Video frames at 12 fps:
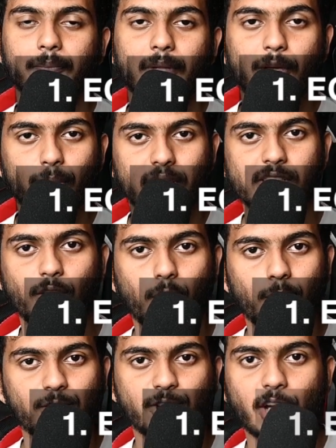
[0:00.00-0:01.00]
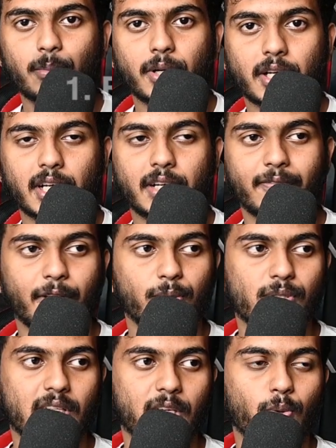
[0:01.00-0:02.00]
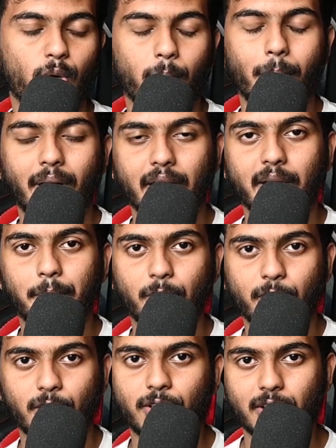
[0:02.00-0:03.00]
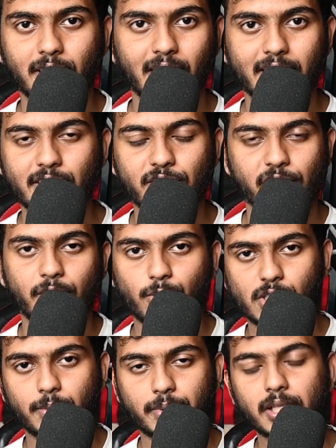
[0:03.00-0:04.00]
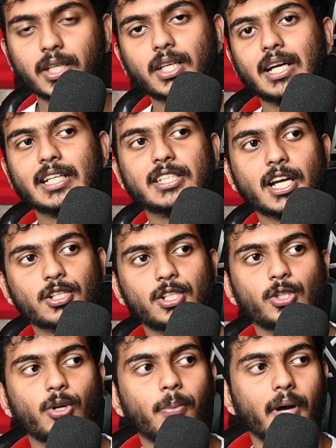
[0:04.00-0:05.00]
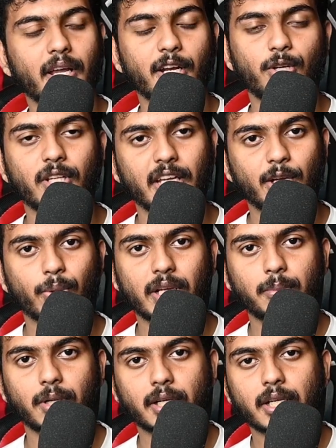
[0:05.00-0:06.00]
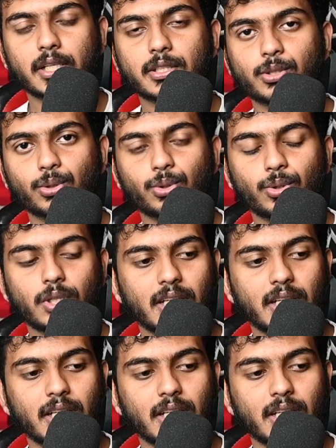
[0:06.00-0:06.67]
Equity is the normal share market. When you say you want to buy a particular Reliance share or something, it's actually you're buying into the equity market. So